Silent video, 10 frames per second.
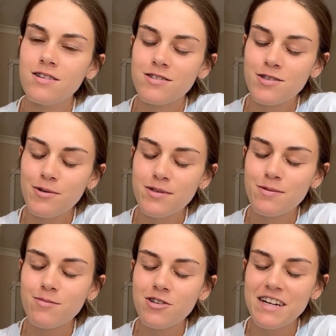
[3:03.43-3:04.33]
So it's
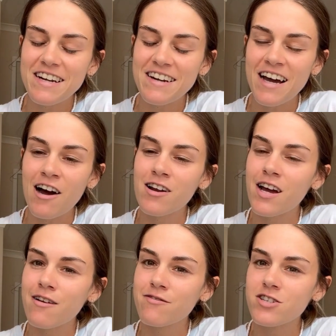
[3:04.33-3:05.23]
morning now and
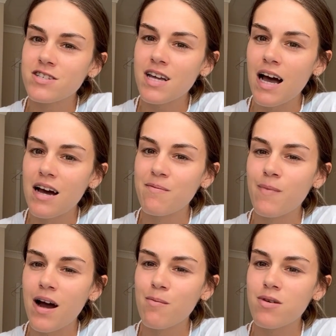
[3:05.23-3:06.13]
I've just had
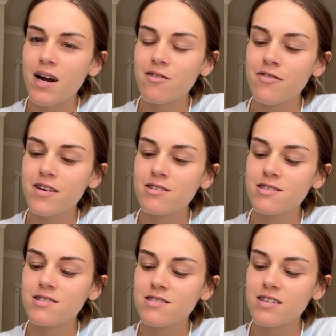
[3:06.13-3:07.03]
my
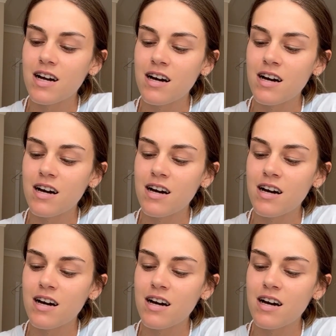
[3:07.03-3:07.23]
breakfast.